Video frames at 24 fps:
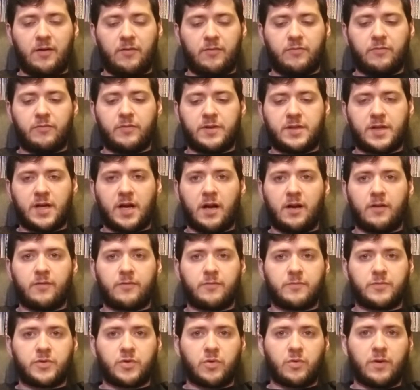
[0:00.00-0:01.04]
of retired
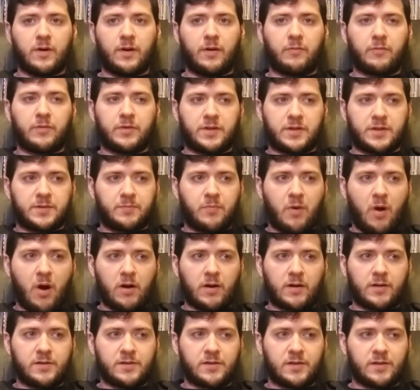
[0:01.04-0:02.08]
from touring with his
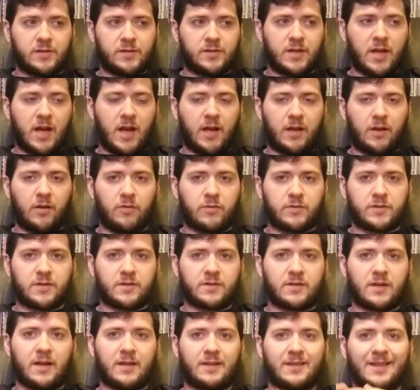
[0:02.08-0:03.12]
Parkinson's
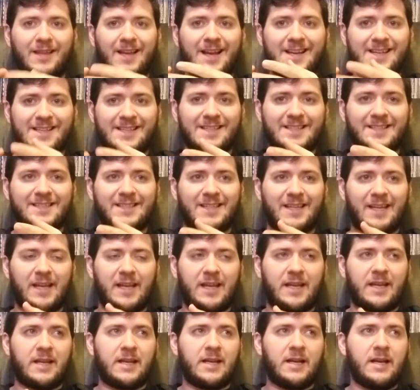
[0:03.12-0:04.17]
diagnosis, I'd like to
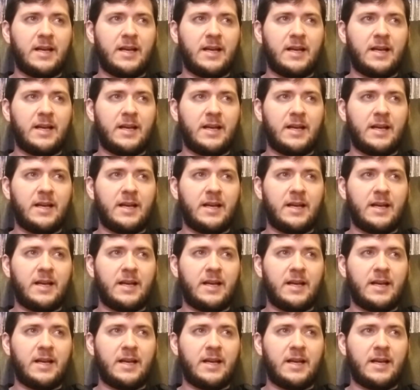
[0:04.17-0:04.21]
see